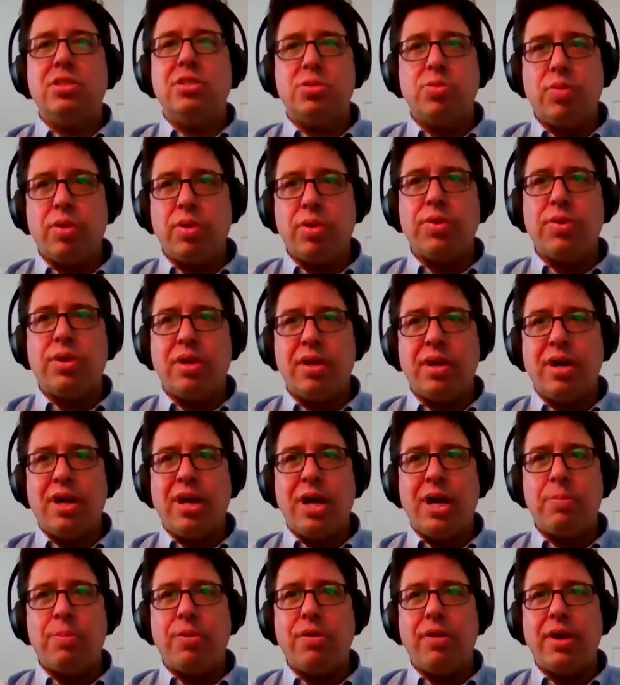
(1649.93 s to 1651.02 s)
that this is where we're
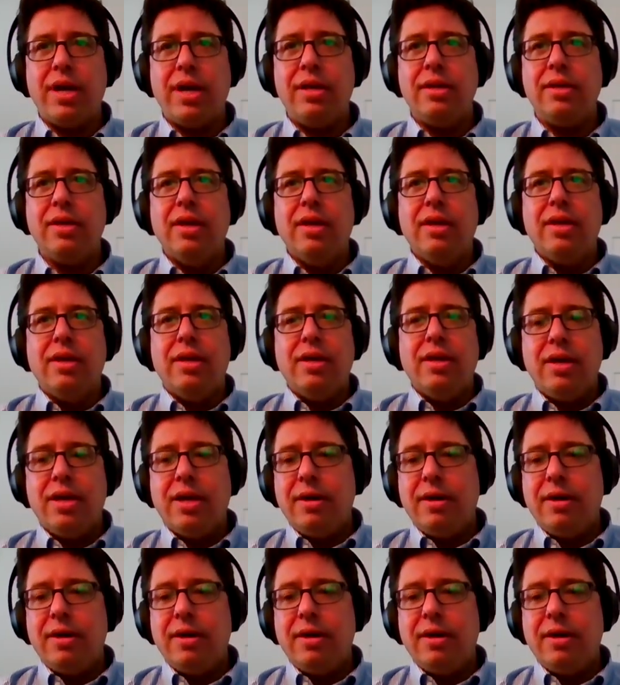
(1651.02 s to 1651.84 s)
going to operate